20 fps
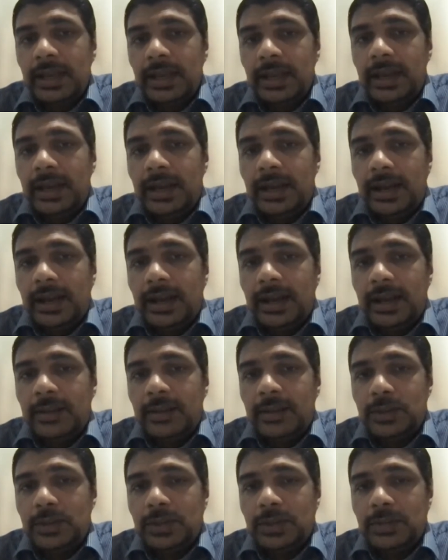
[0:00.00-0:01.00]

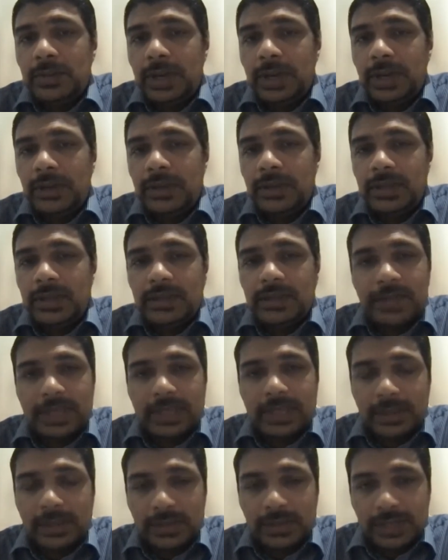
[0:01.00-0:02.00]
to about
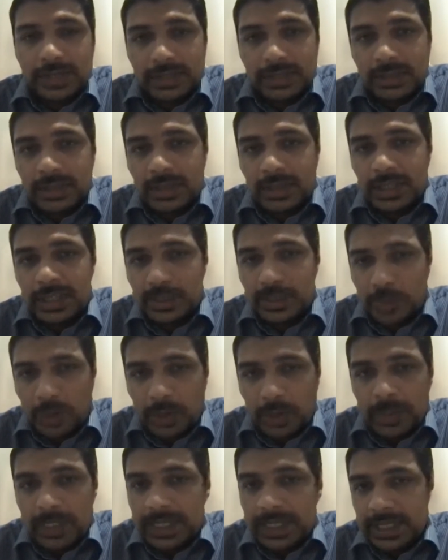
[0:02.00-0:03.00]
35,000
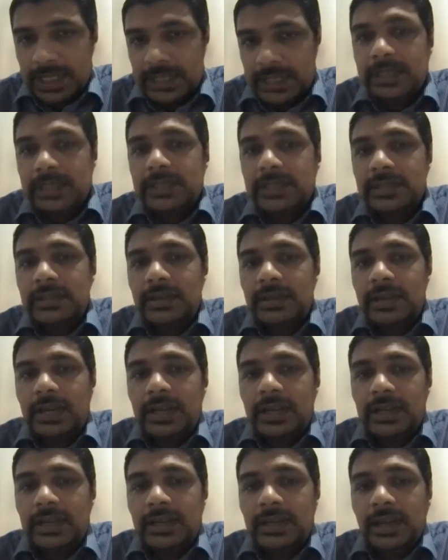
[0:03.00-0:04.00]
small businesses,
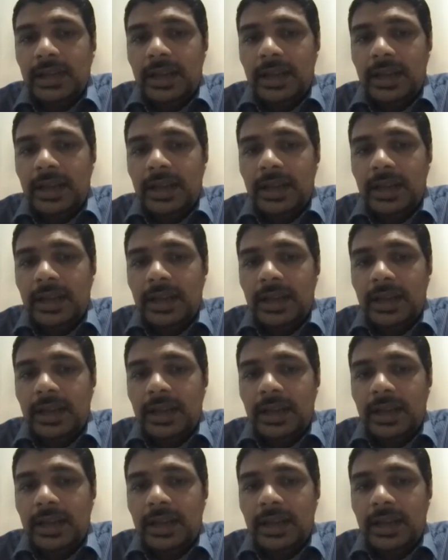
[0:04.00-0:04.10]
right?